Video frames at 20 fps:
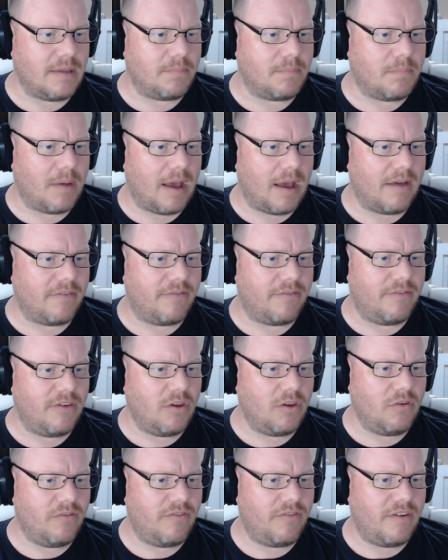but a
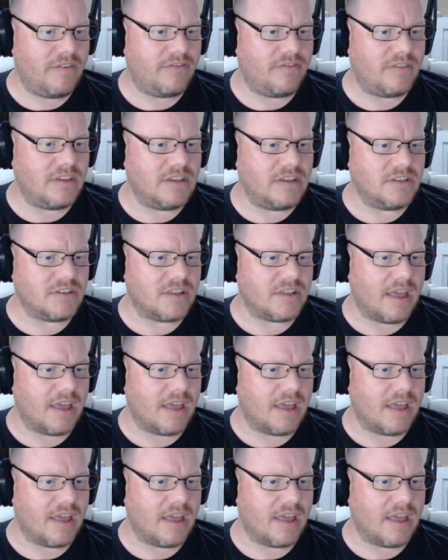few 50s